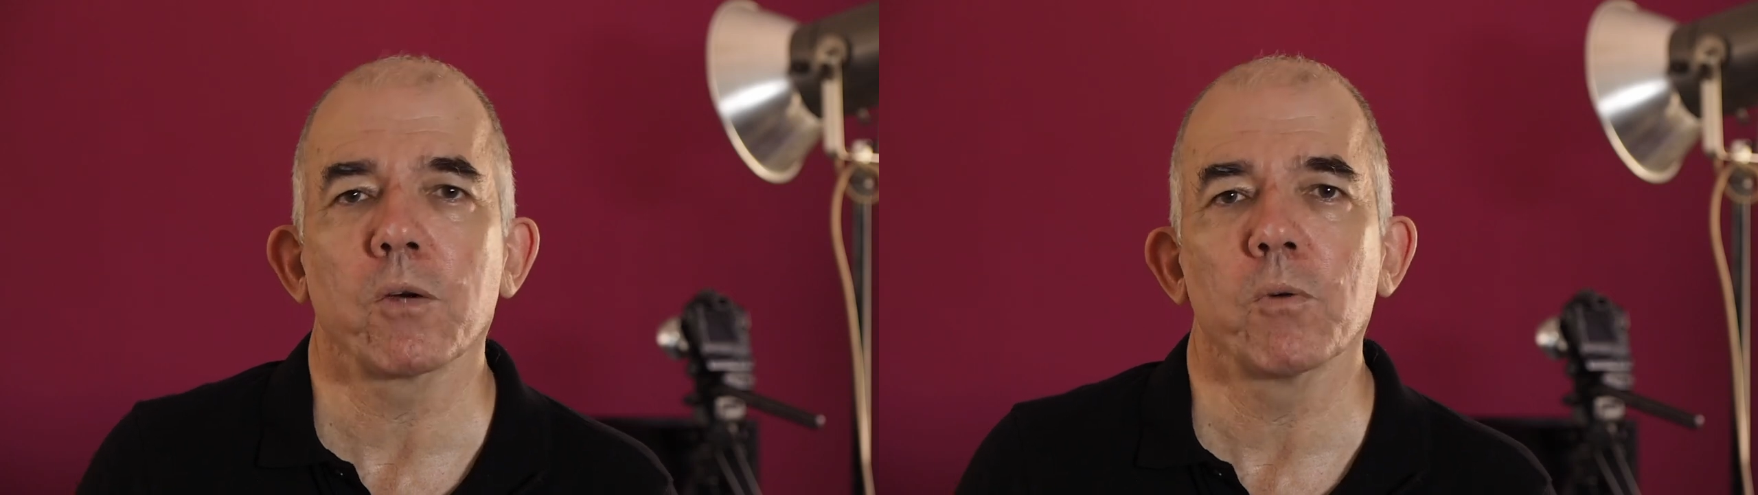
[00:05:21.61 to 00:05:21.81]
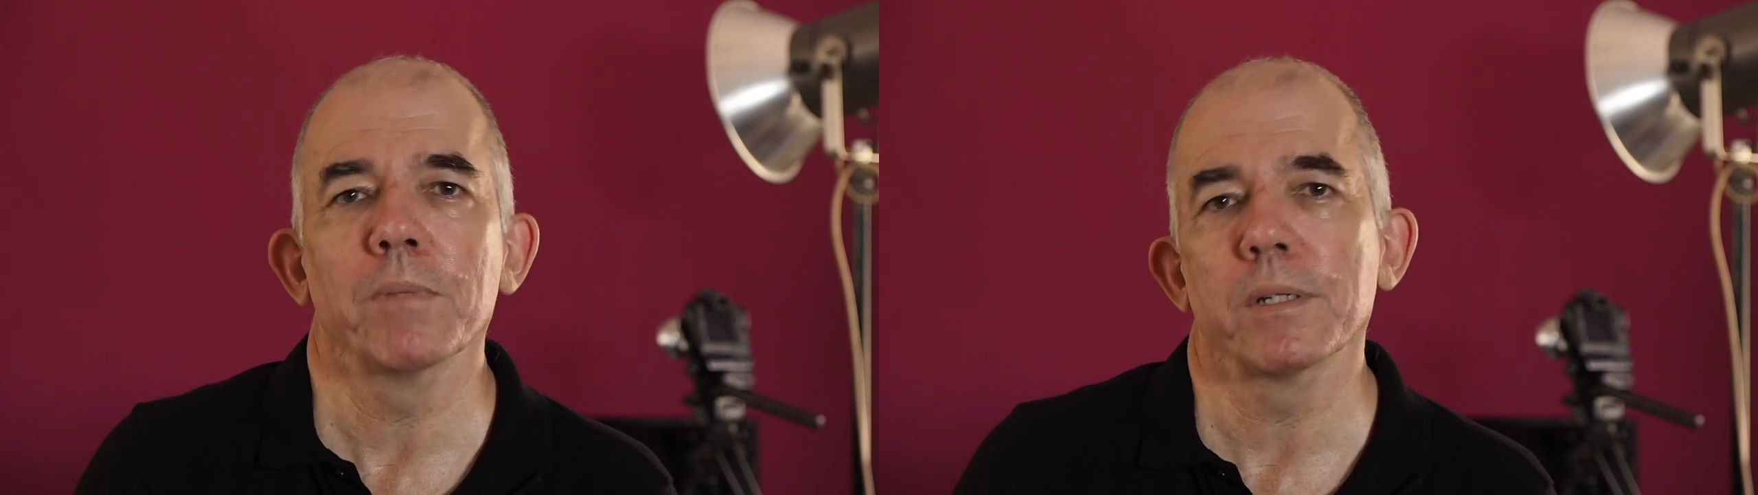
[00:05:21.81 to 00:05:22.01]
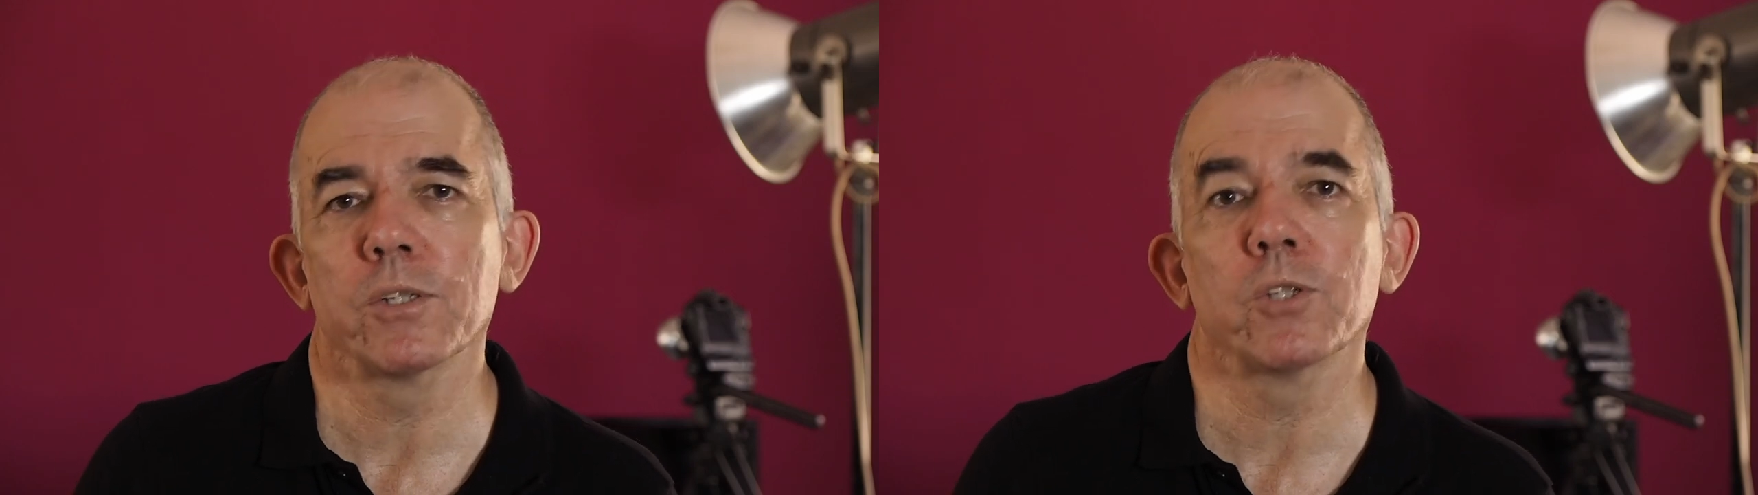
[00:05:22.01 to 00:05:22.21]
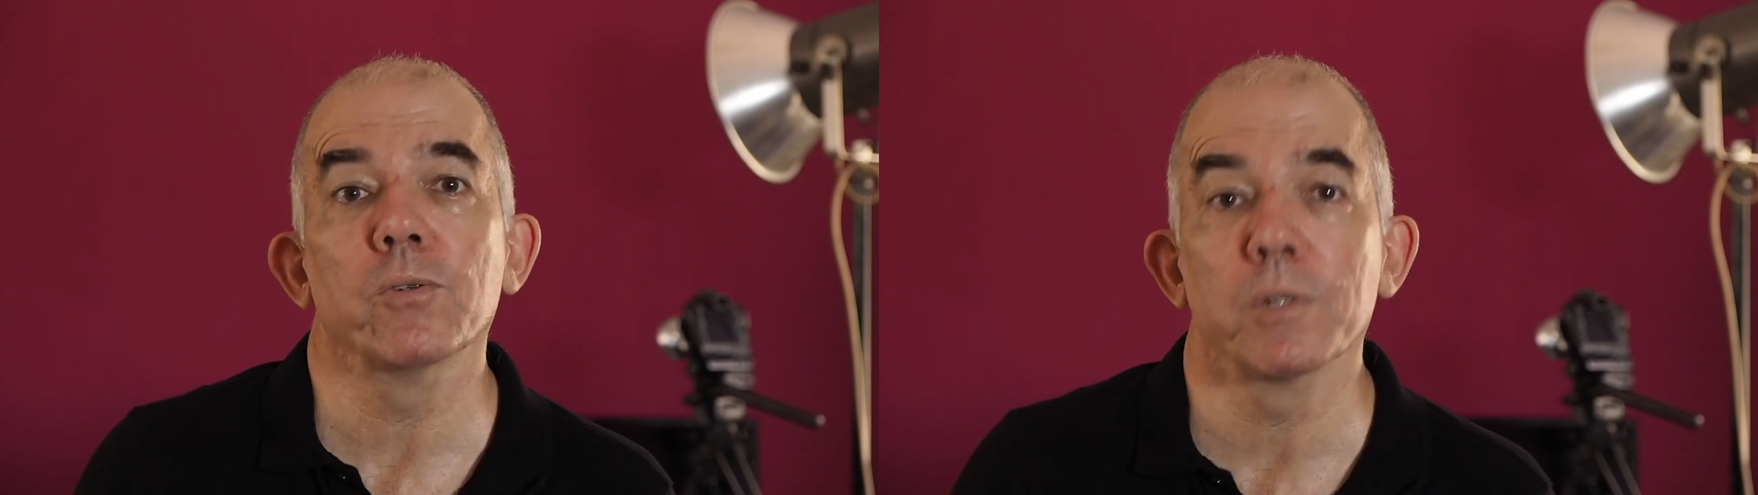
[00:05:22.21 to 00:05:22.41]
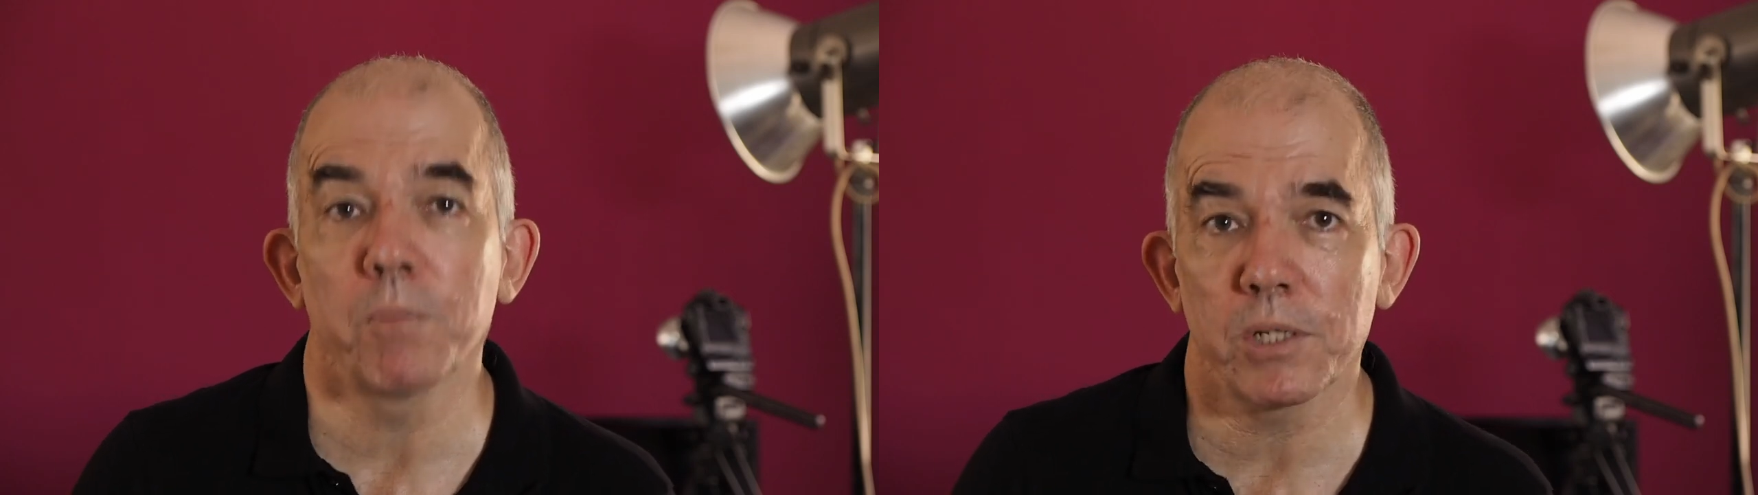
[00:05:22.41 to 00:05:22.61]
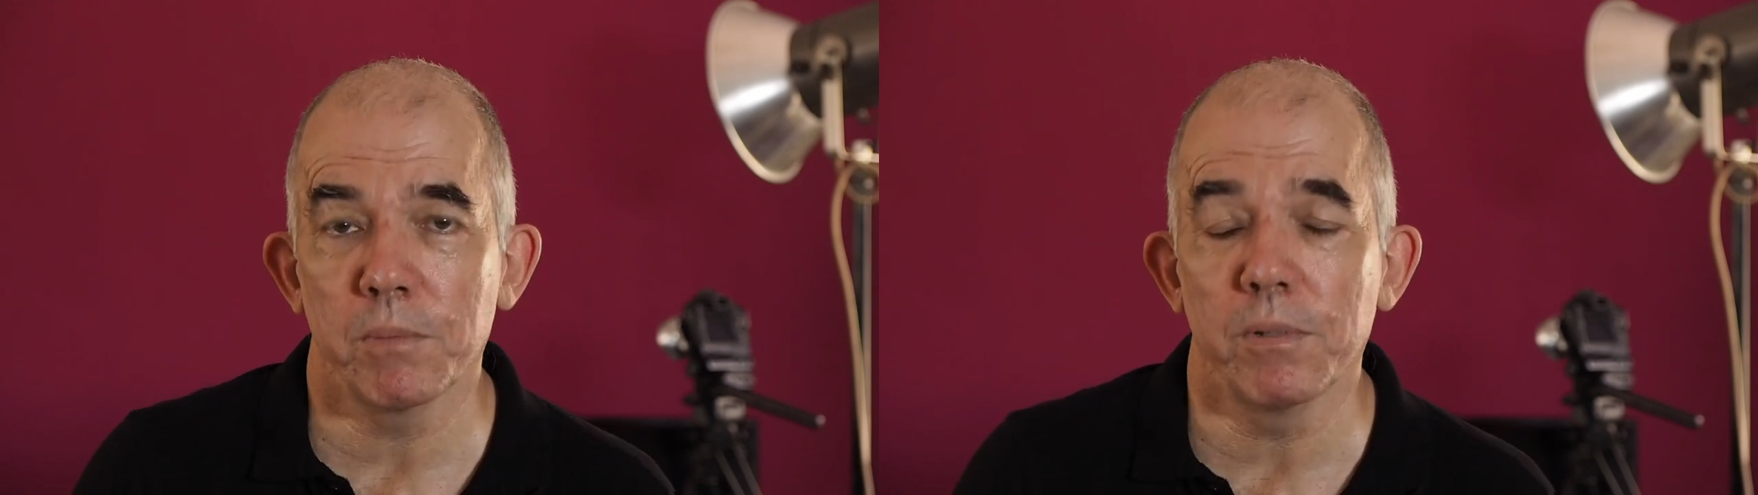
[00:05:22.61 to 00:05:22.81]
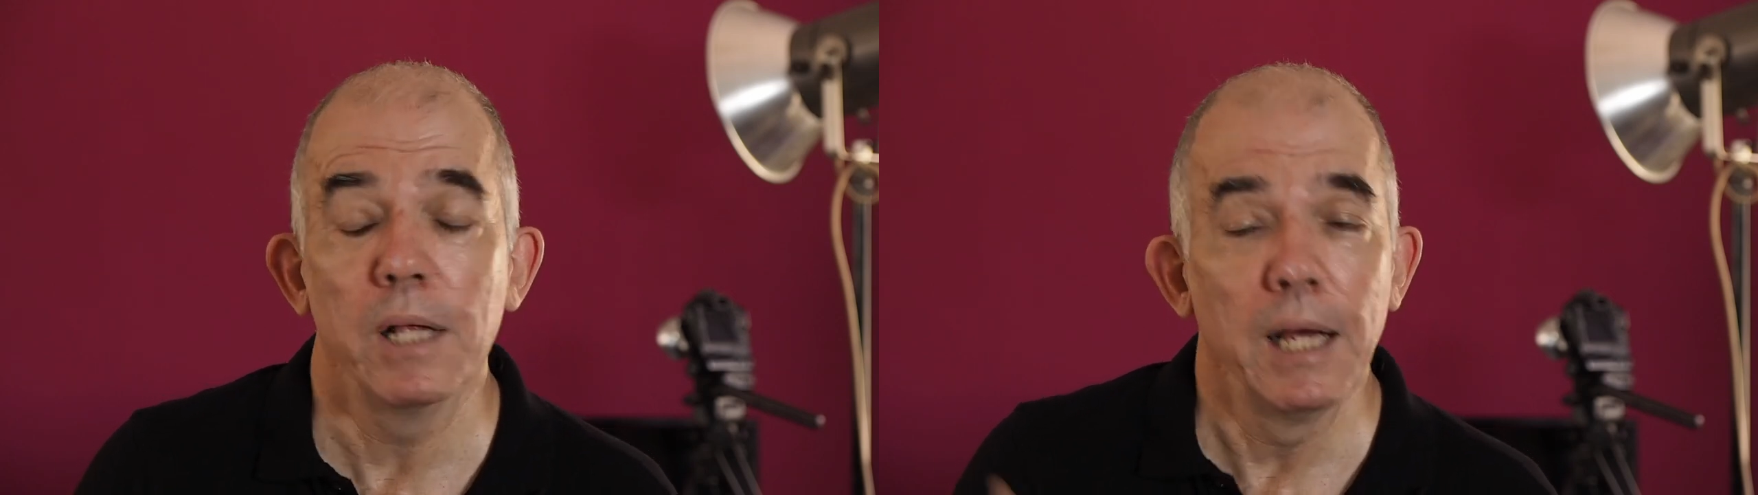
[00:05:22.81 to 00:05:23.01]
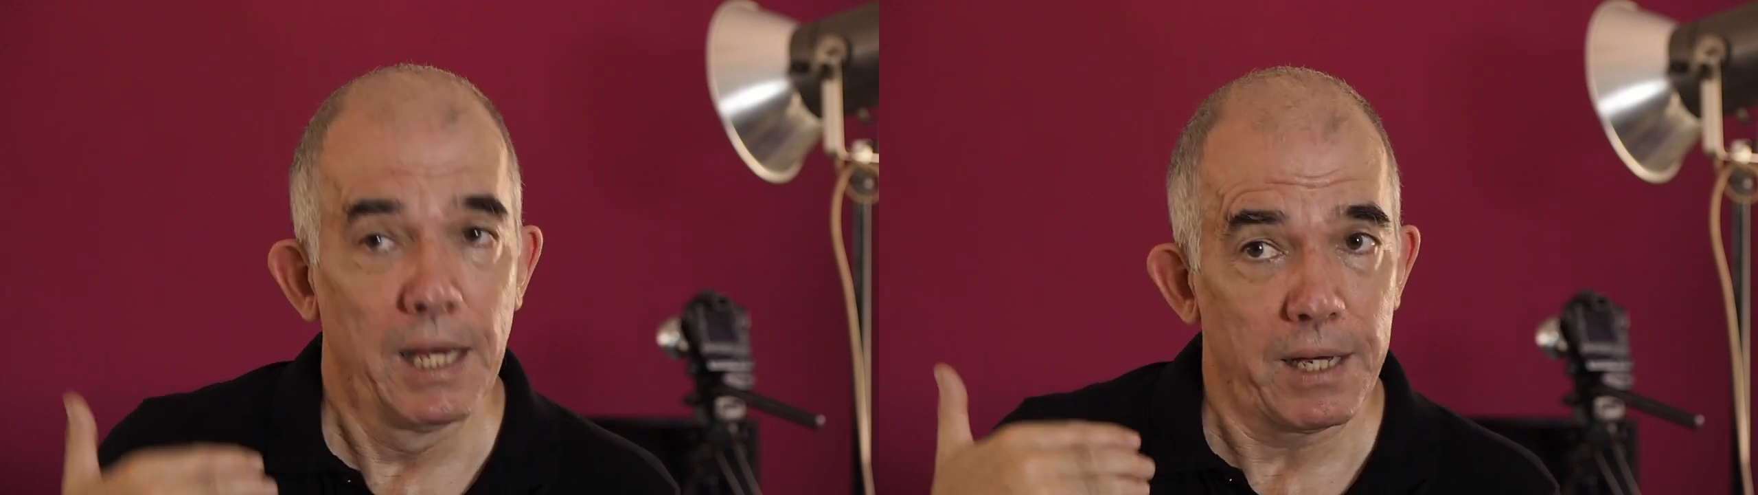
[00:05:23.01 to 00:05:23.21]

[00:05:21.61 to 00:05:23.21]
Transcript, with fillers: equipment as soon as possible